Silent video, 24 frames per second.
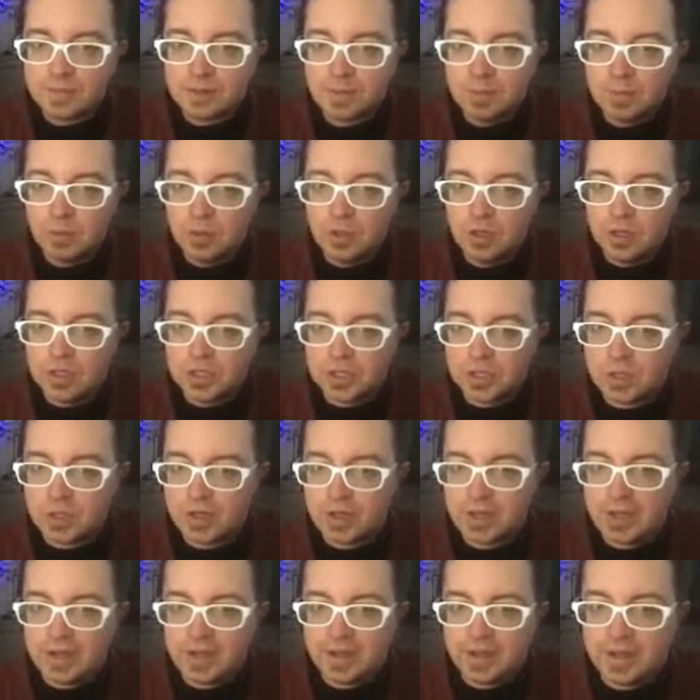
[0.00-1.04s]
Morning,
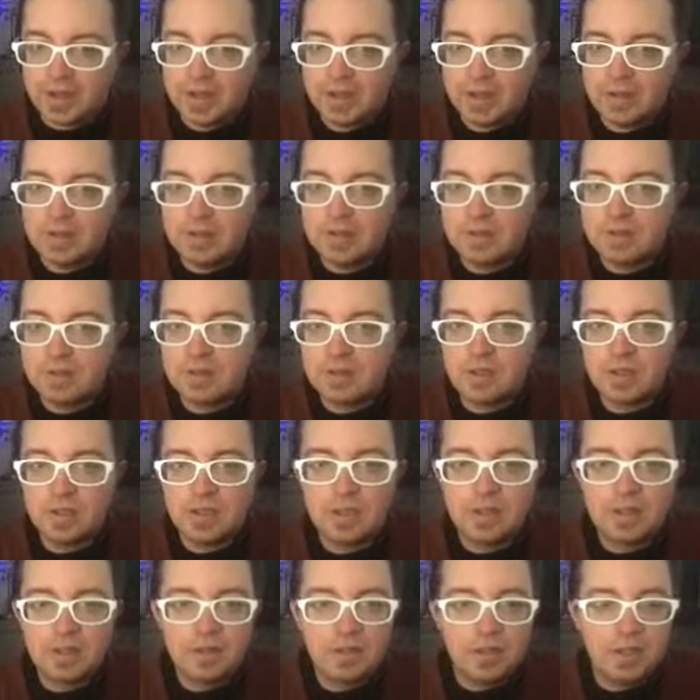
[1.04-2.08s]
Jordana.
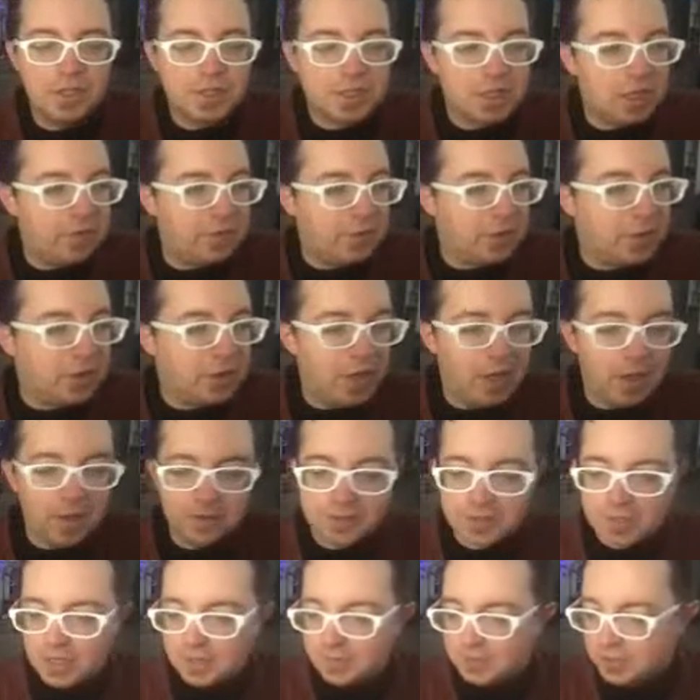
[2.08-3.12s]
Hey, sorry for the
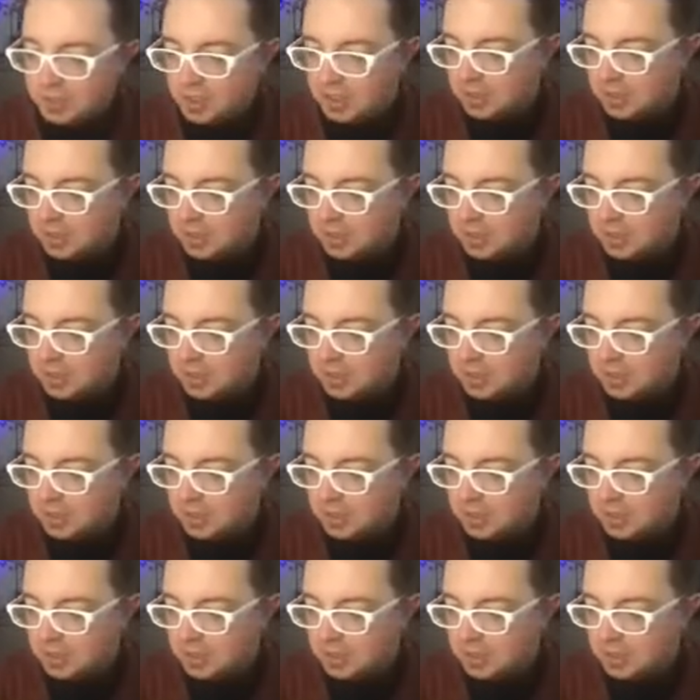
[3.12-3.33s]
sorry for the